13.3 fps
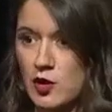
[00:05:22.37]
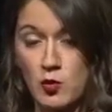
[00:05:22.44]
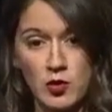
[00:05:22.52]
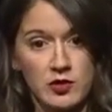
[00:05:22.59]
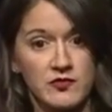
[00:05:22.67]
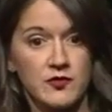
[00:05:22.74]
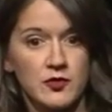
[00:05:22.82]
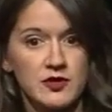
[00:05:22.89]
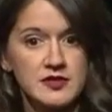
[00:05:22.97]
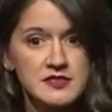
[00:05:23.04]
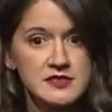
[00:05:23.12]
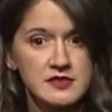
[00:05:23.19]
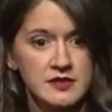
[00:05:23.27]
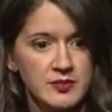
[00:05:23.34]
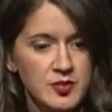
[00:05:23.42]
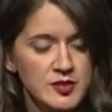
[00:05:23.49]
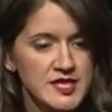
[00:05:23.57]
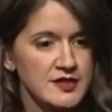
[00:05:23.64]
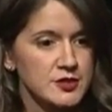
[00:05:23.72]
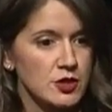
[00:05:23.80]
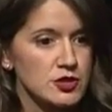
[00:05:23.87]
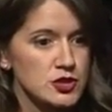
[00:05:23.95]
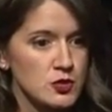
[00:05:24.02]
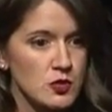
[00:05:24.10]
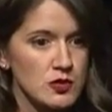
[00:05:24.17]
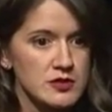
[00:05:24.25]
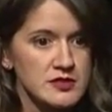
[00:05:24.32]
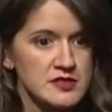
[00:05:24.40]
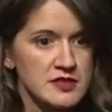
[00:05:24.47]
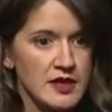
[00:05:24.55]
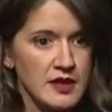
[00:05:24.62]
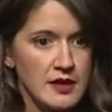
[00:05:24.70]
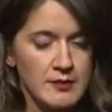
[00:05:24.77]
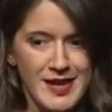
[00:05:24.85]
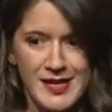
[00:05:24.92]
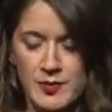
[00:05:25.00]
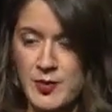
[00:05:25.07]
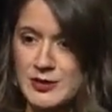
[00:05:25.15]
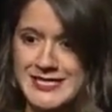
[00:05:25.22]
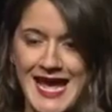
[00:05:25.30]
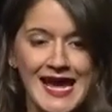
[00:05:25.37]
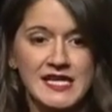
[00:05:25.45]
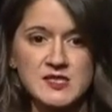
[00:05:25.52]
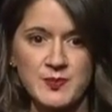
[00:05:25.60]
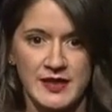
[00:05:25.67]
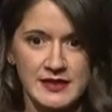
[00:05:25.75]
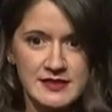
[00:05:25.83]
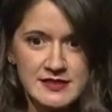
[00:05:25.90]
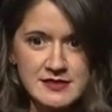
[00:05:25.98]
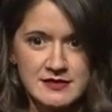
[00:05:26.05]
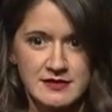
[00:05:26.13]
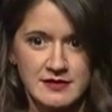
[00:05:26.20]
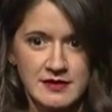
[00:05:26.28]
workforce, protect our shores, make up our tax base.